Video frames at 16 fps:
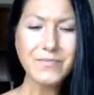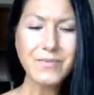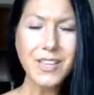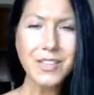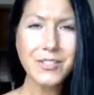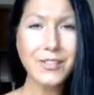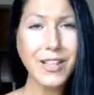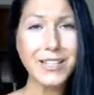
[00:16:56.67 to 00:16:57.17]

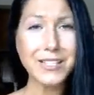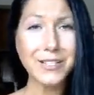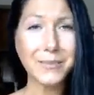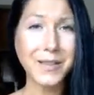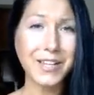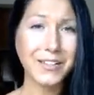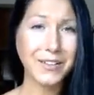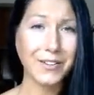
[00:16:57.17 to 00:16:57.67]
So that's
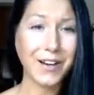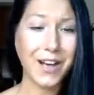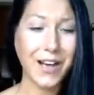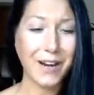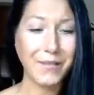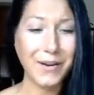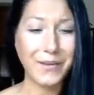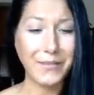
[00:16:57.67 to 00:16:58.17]
something a little
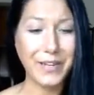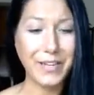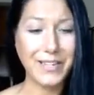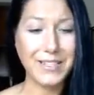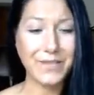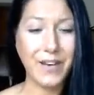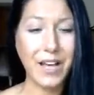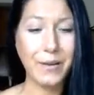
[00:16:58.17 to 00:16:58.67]
odd about me
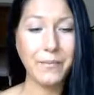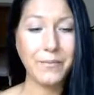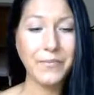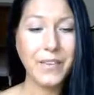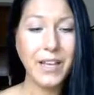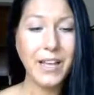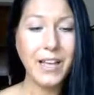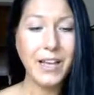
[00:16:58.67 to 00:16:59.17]
as well.
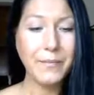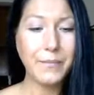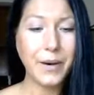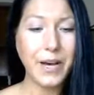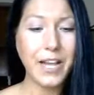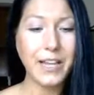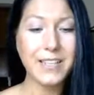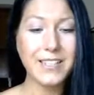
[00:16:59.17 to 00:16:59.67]

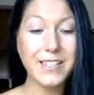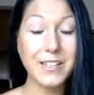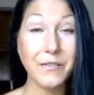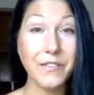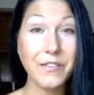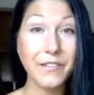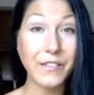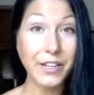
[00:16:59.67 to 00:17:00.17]
But some
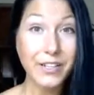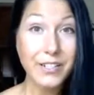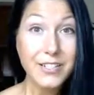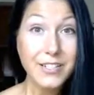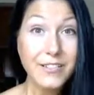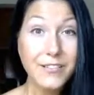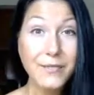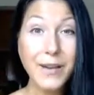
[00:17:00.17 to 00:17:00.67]

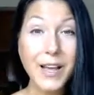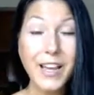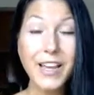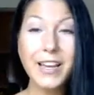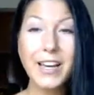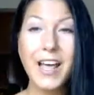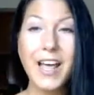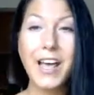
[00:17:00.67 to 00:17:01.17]
fears of
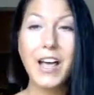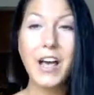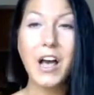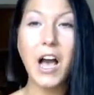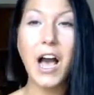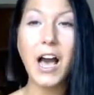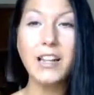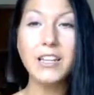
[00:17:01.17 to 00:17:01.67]
mine,
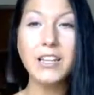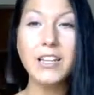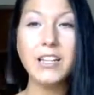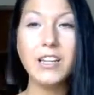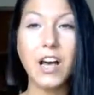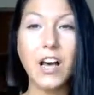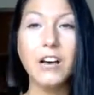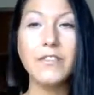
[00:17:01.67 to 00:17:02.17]
oddly
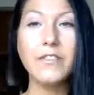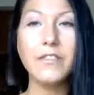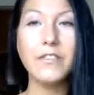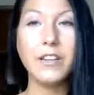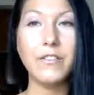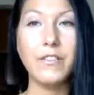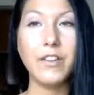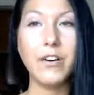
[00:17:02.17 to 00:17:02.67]
enough,
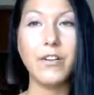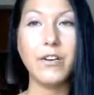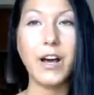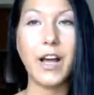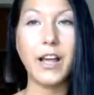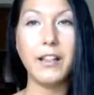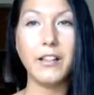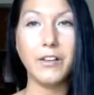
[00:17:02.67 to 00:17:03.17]
even though
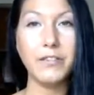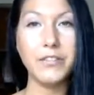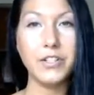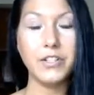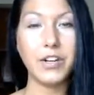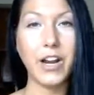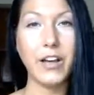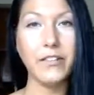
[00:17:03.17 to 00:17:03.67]
I love to
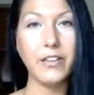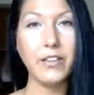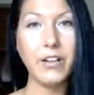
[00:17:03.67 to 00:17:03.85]
travel,